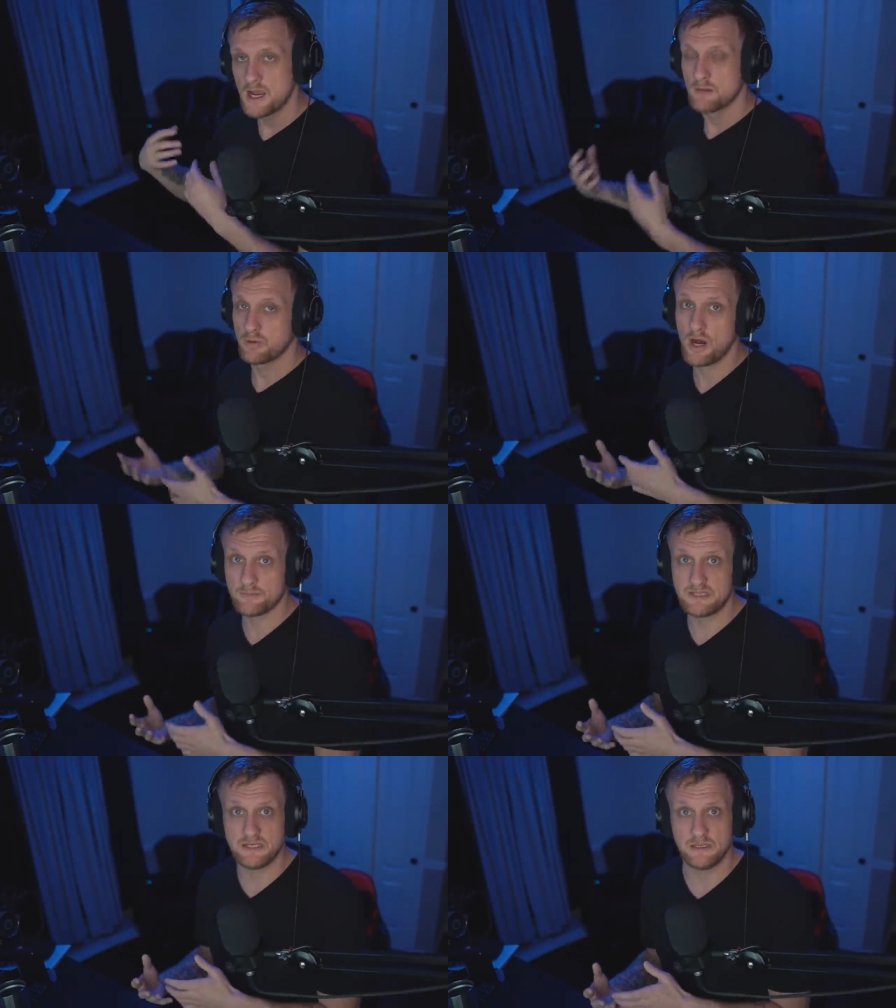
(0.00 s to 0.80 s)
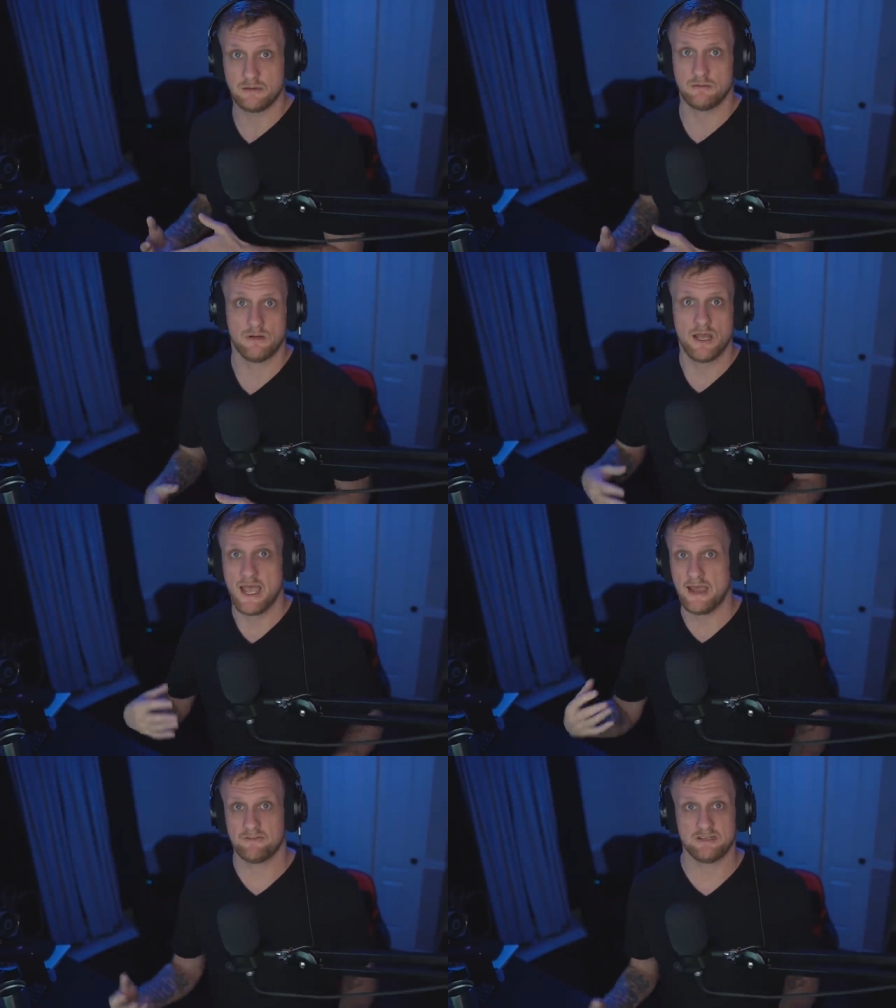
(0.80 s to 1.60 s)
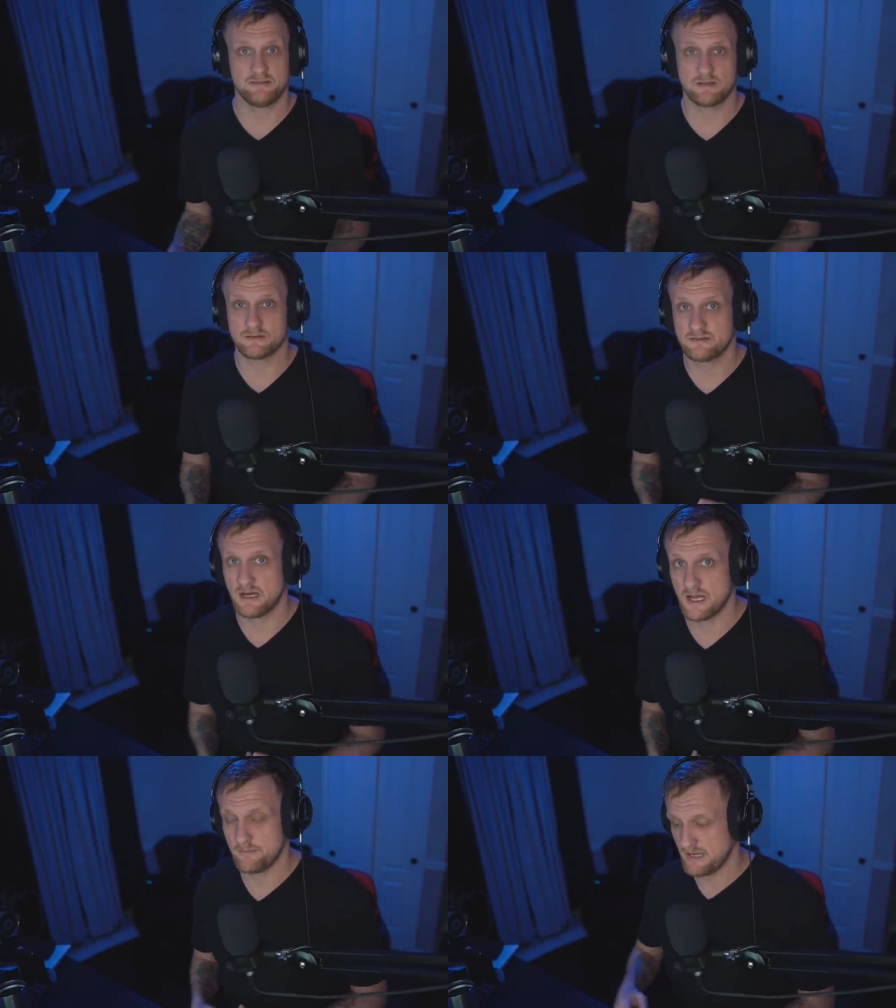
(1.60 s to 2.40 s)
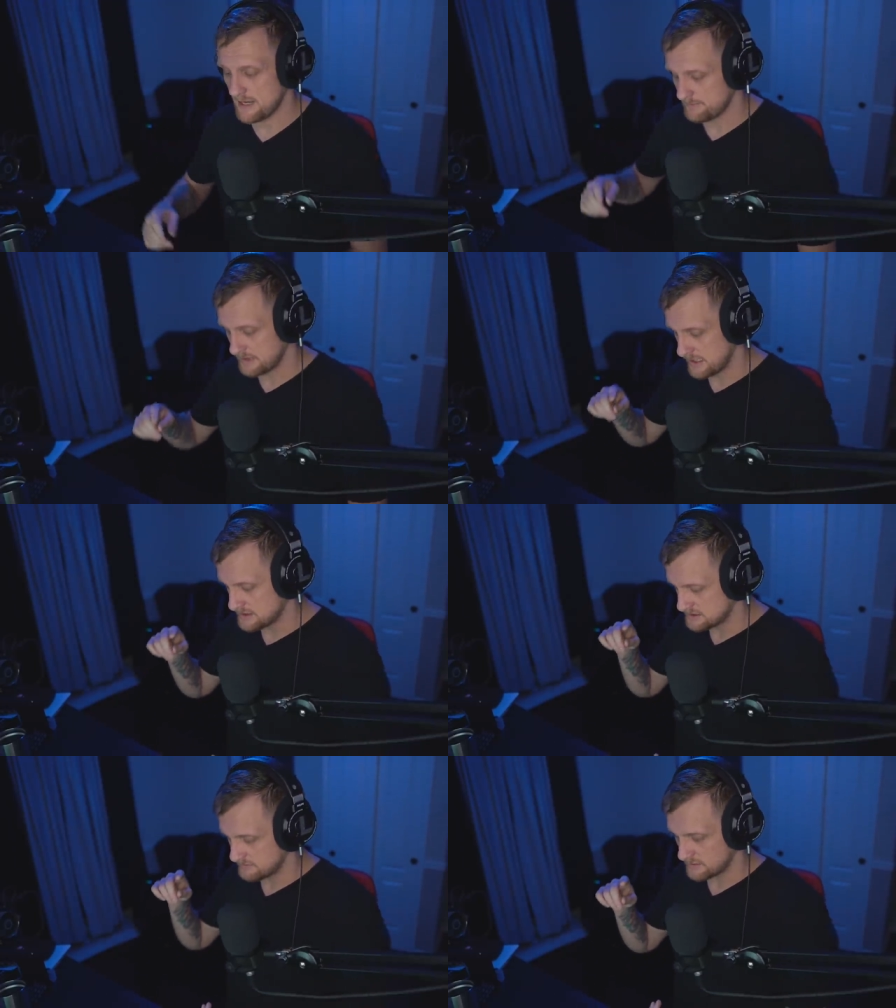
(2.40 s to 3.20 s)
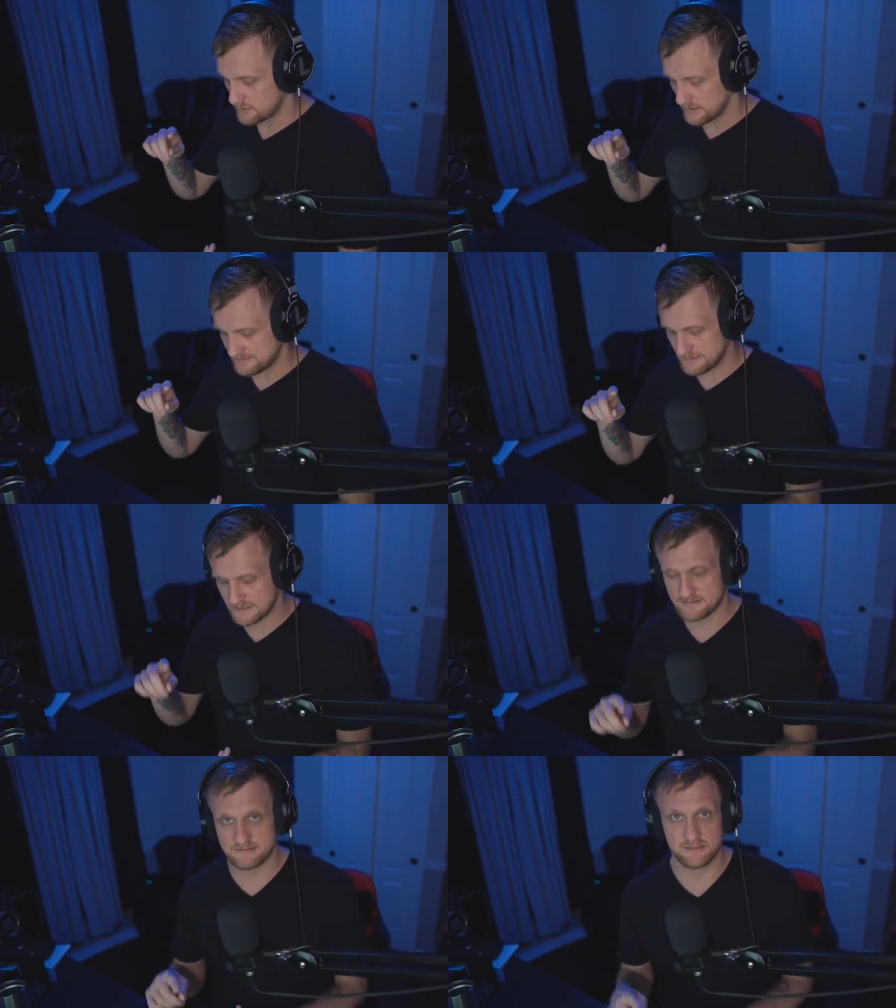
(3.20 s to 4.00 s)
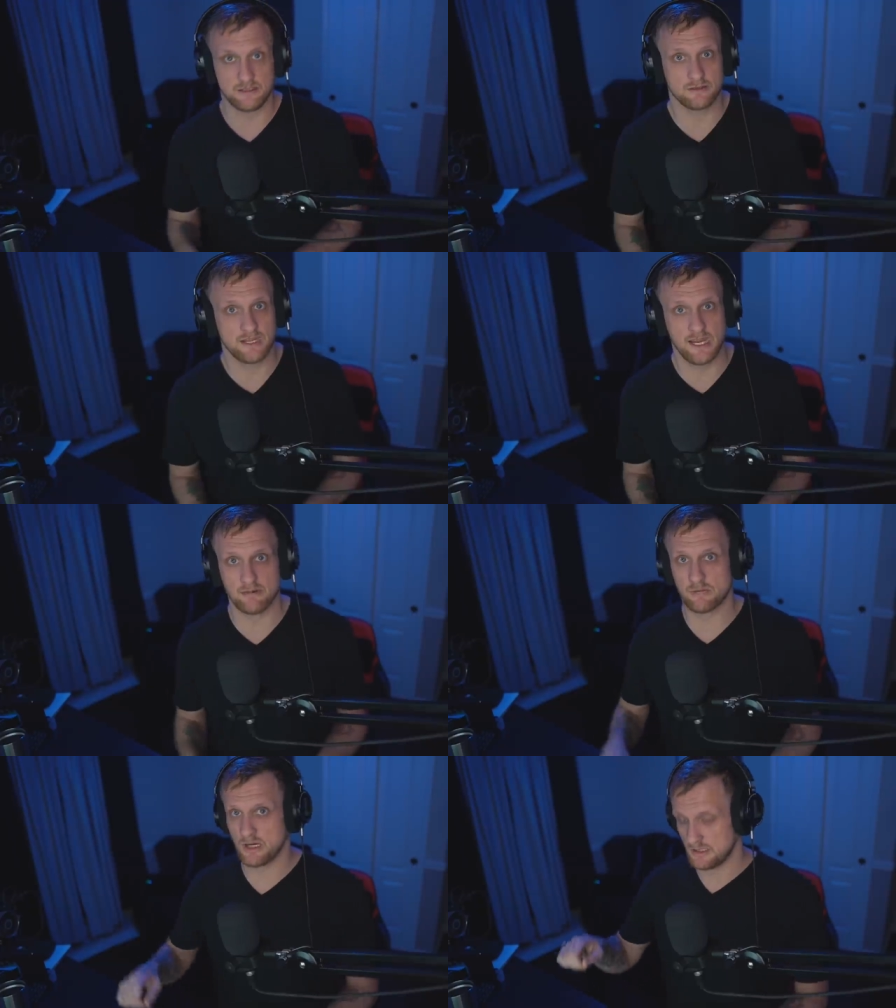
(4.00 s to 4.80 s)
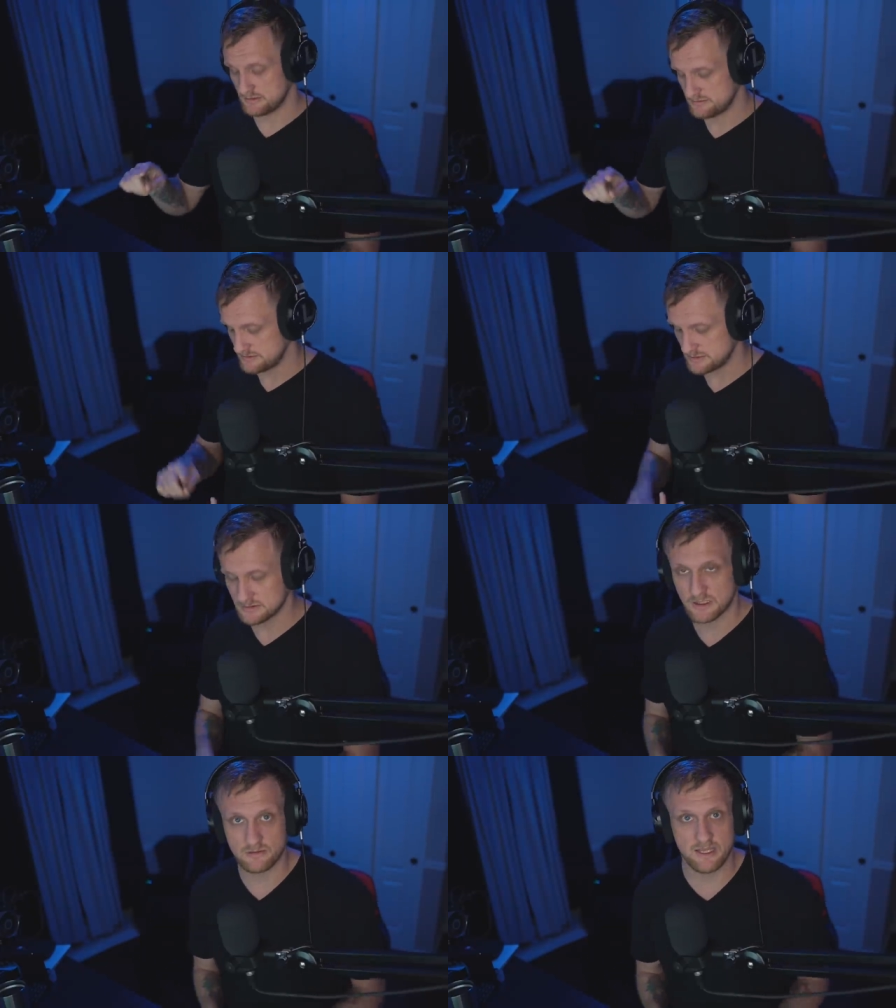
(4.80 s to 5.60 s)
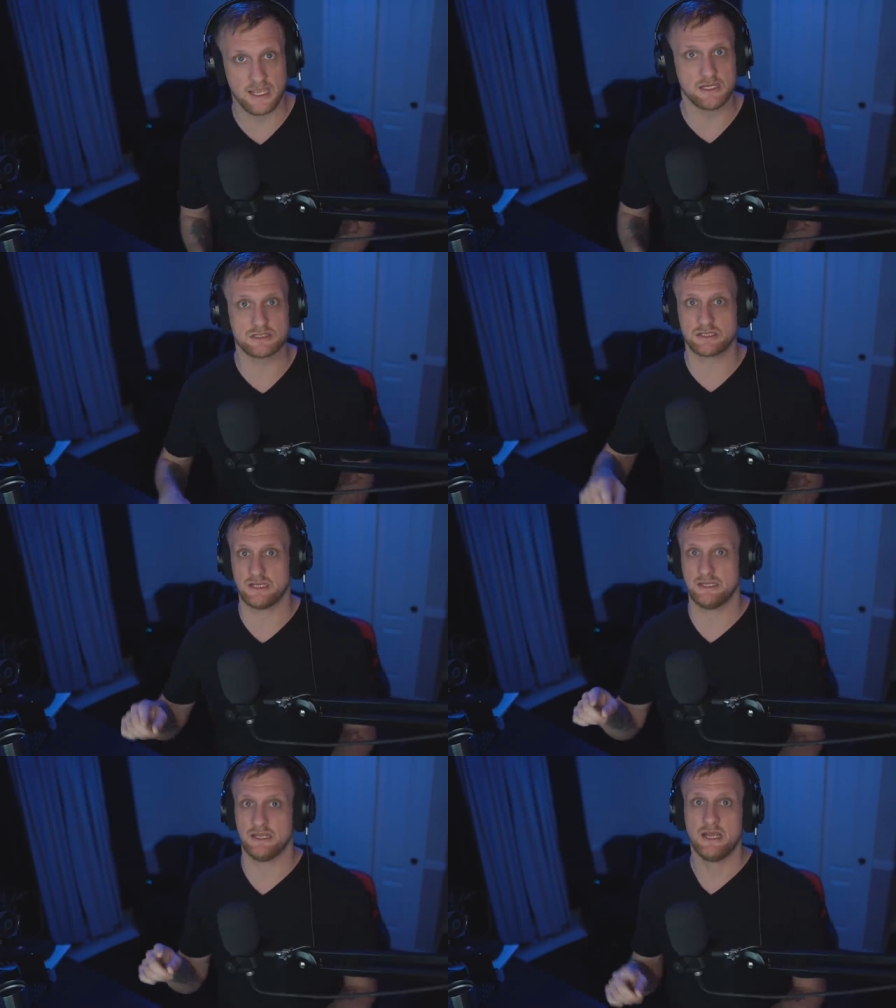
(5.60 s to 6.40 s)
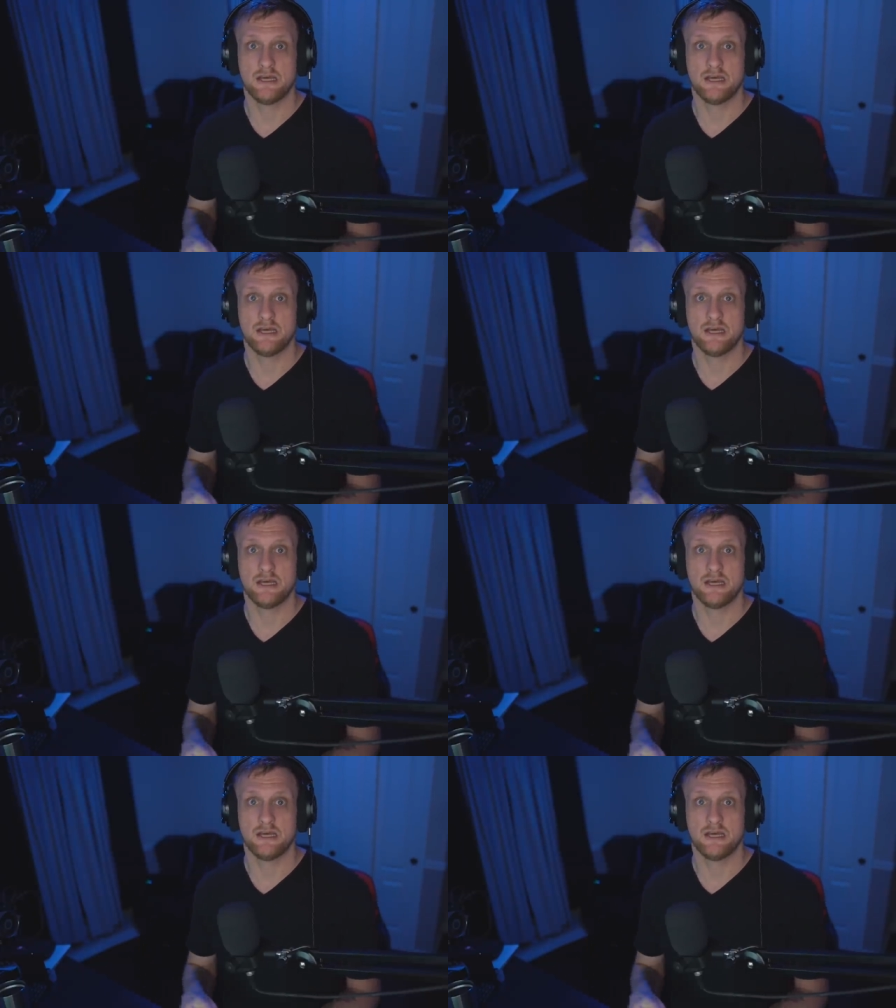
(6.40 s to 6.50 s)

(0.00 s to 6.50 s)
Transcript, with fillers: prompting you every single time an application requests access to your camera, to your location,